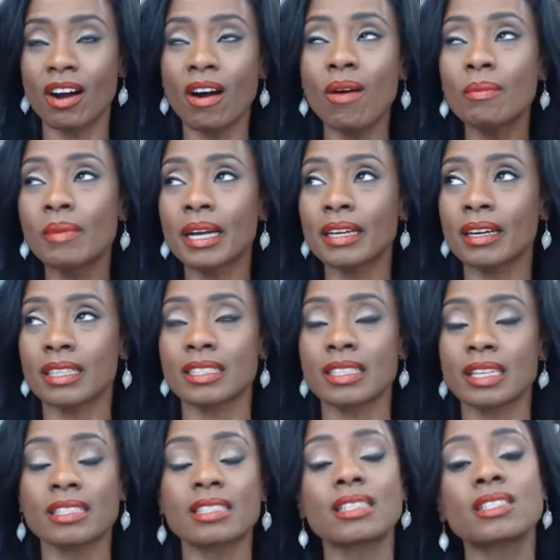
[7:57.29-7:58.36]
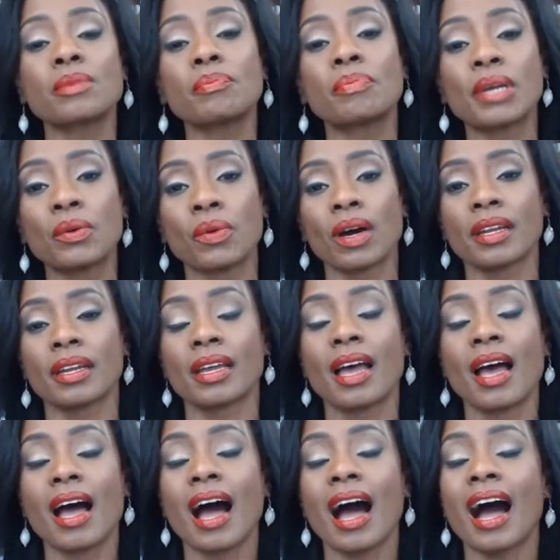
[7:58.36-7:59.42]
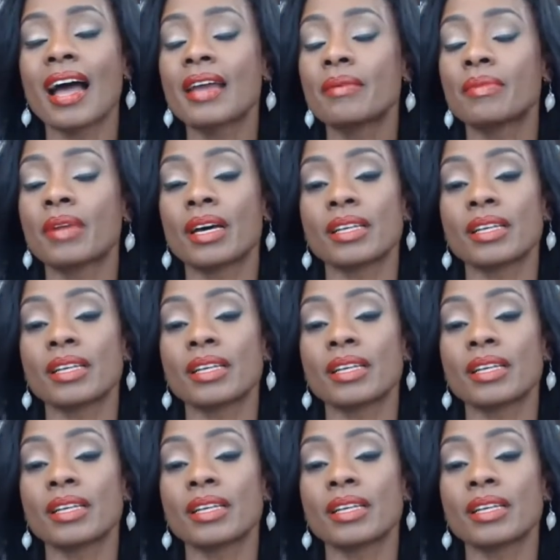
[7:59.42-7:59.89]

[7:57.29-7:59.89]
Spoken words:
Oh my gosh, that's such a big one. I am